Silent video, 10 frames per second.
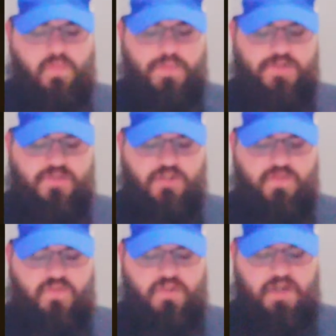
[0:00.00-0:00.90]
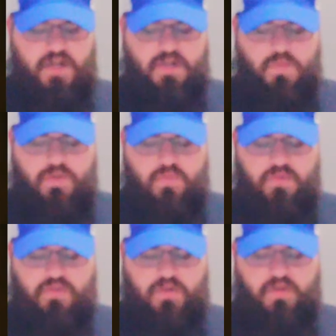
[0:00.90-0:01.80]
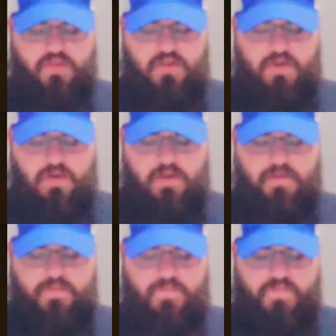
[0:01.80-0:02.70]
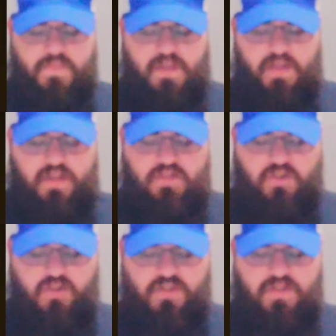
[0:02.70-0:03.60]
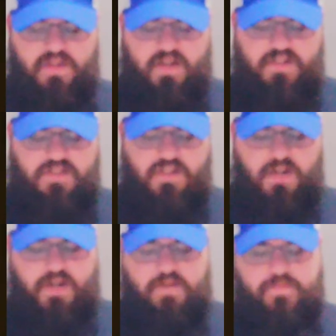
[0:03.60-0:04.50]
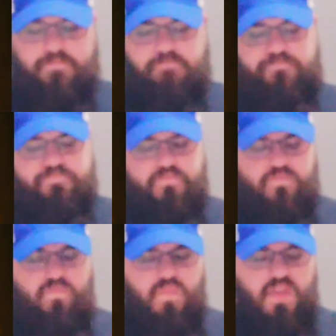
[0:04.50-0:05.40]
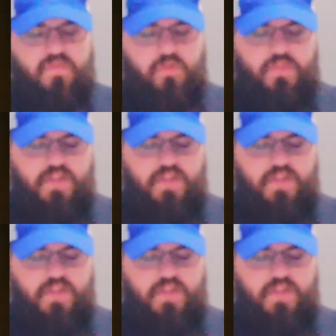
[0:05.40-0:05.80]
but serve Yahweh with all your heart, and turn ye not aside. For